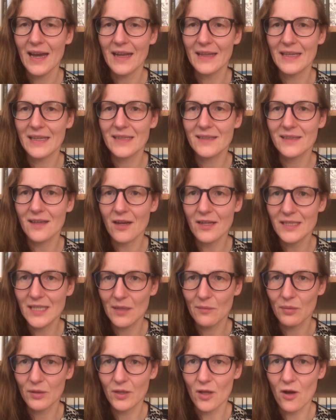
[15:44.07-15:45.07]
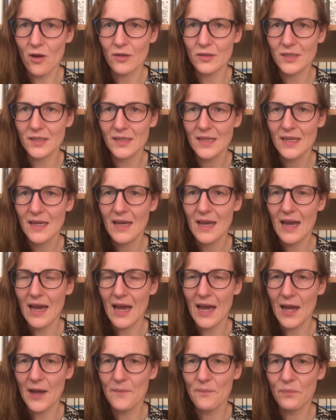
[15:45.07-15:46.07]
an exciting plot
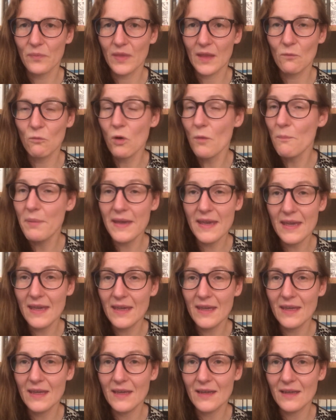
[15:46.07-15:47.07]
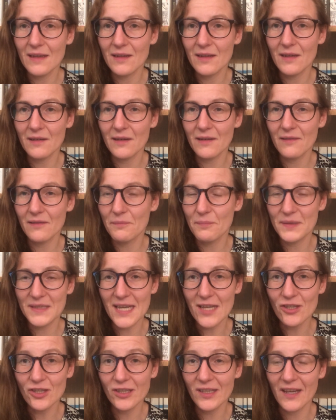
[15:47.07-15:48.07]
um, would be
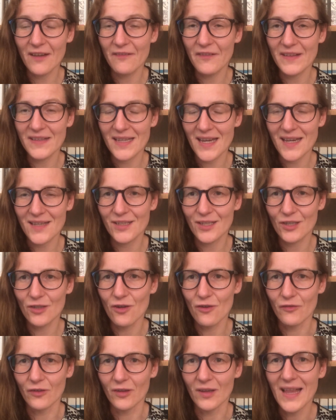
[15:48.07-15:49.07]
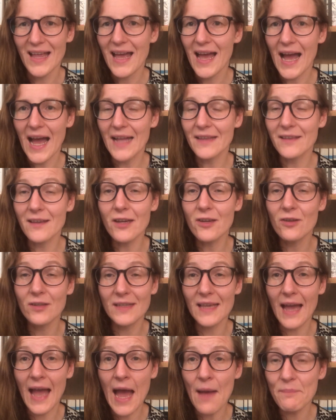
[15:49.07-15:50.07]
potentially a fantastic novel. And I
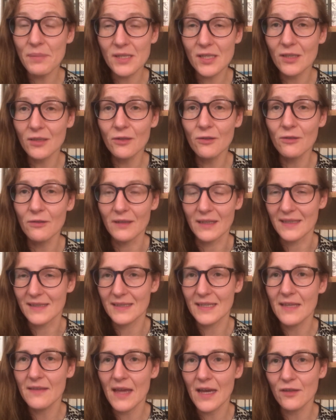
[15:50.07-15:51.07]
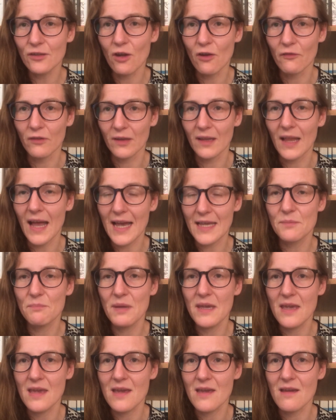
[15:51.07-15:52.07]
could absolutely see that novel as
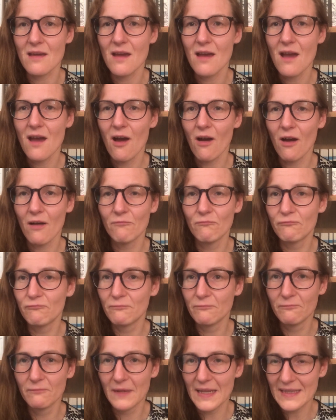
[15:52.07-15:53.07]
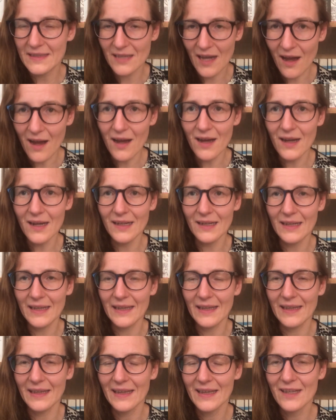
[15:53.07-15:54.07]
being
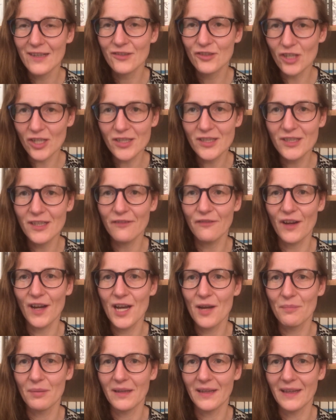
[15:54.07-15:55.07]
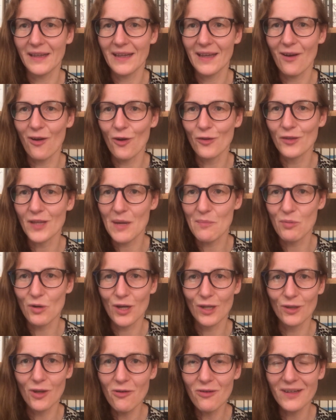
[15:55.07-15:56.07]
entirely justifiably on a
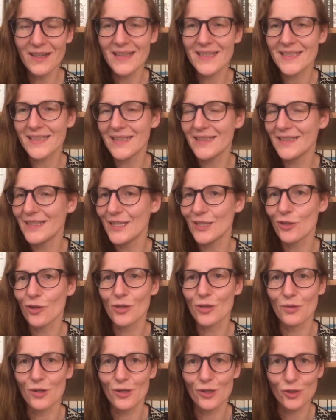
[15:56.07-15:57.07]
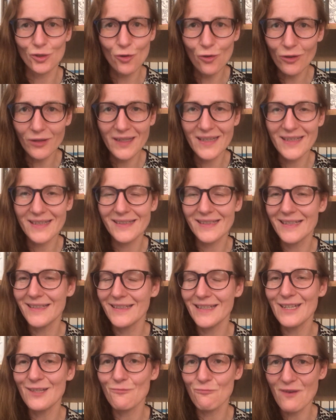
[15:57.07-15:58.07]
Booker long list, indeed on a Booker short list,
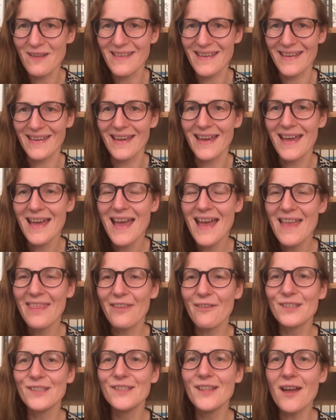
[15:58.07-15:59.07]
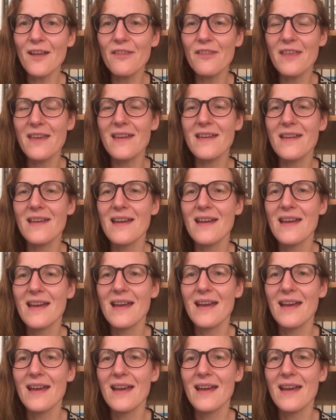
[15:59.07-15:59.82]
indeed winning. There is nothing